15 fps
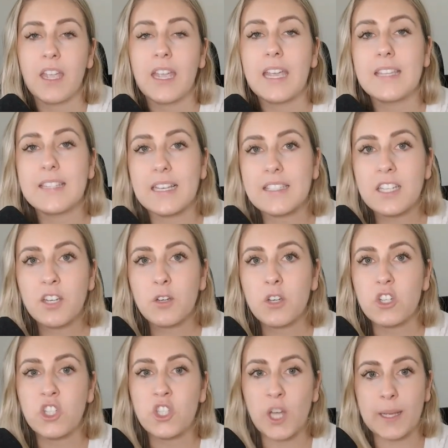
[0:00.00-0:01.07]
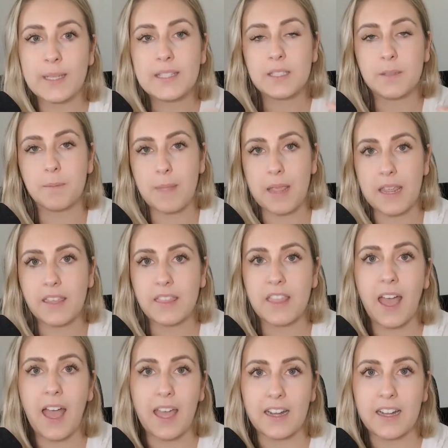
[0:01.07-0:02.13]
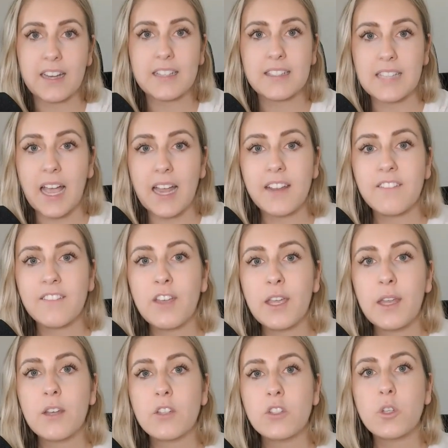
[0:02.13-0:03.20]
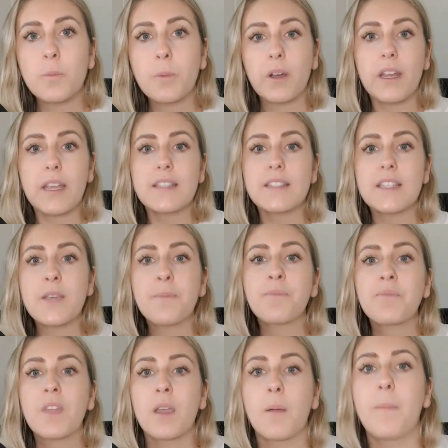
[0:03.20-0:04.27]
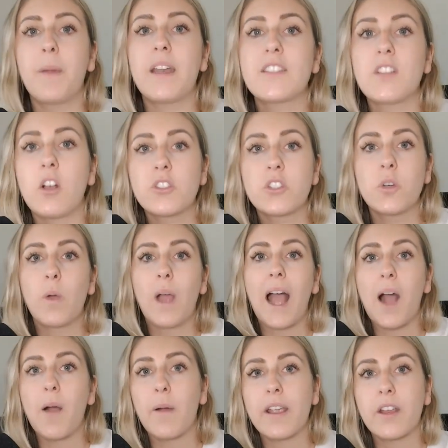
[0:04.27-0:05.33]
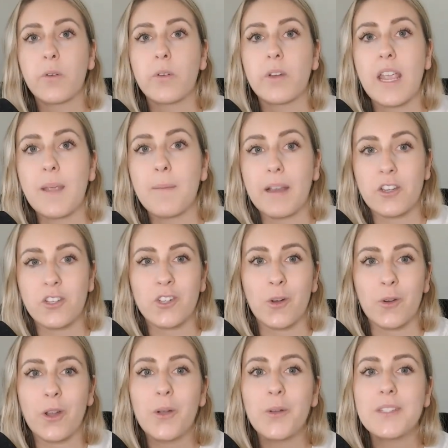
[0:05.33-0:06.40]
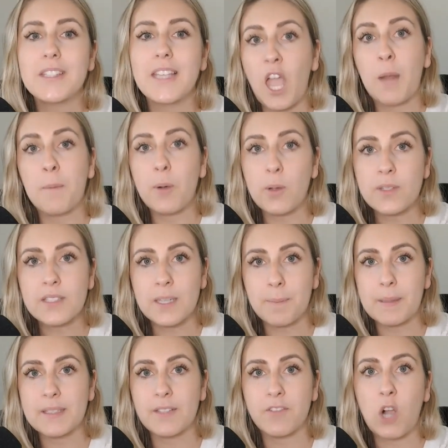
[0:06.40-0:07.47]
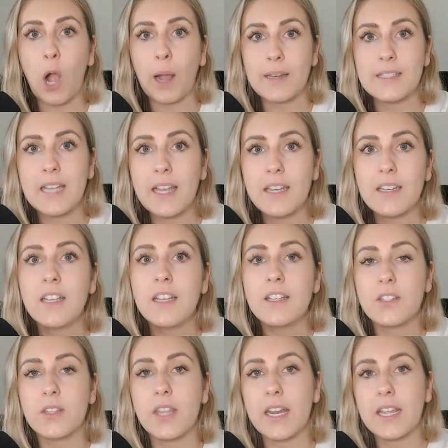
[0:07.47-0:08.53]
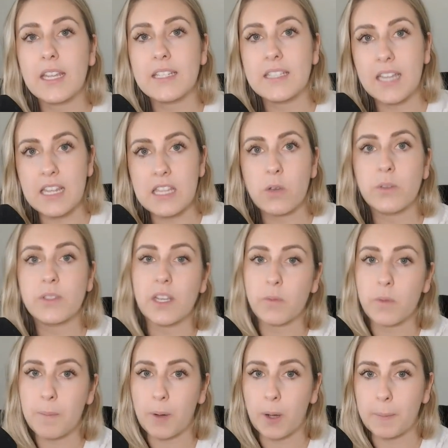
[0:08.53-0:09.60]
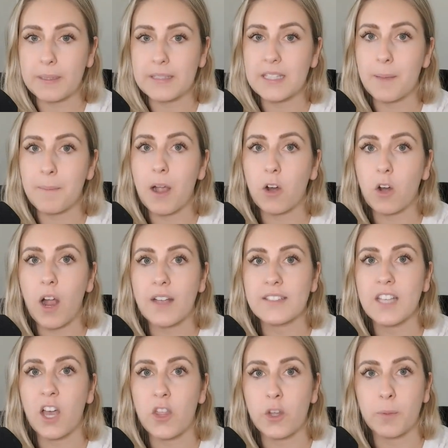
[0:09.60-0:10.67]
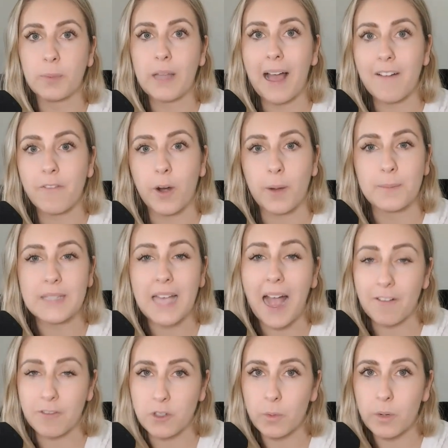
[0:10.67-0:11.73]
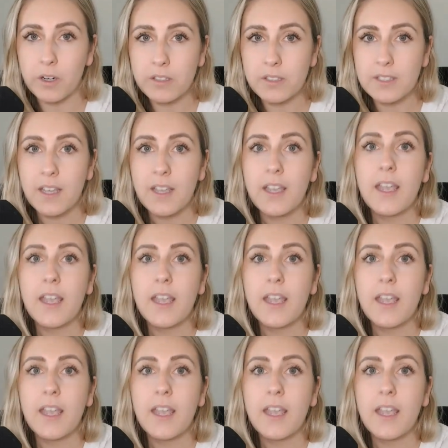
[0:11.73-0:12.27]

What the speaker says: It doesn't just make the editing side of it super easy, but it's also how I create my show notes and pull snippets of content so that I can take those and repurpose them across other platforms afterwards.